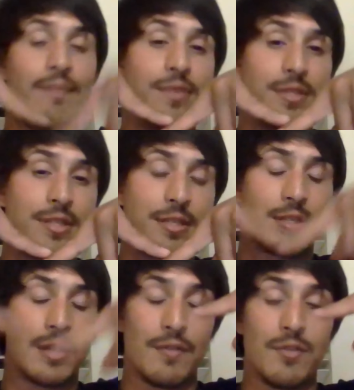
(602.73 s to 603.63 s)

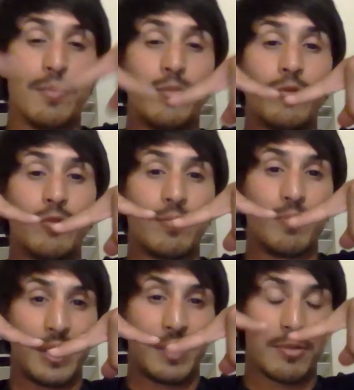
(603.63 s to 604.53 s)
emphasis of the moon
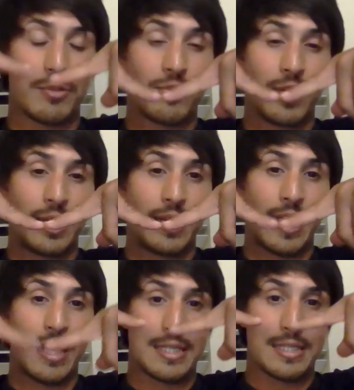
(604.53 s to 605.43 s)
being portrayed
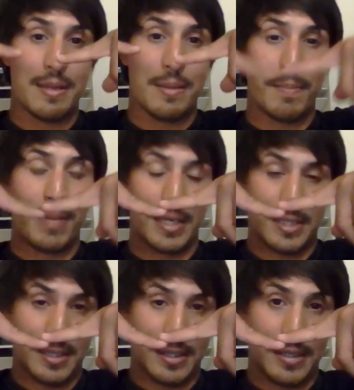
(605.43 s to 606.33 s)
as
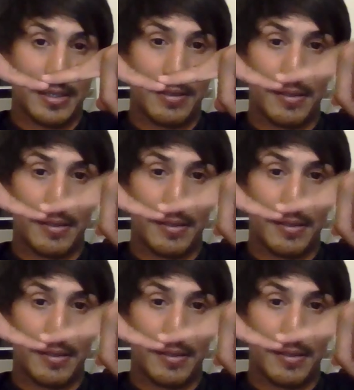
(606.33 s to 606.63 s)
masculine.